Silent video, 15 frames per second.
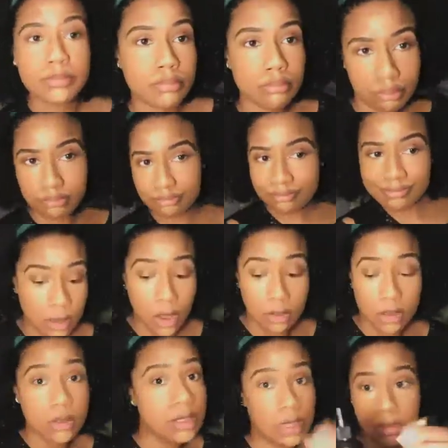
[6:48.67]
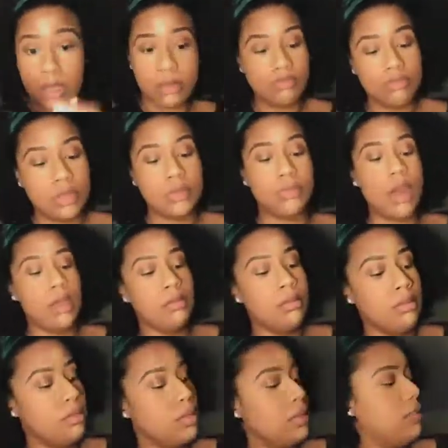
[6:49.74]
And then I go in with
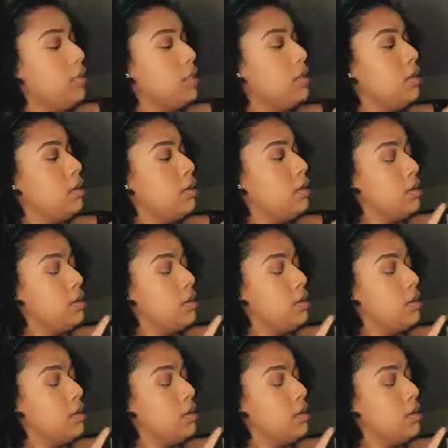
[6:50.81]
another beauty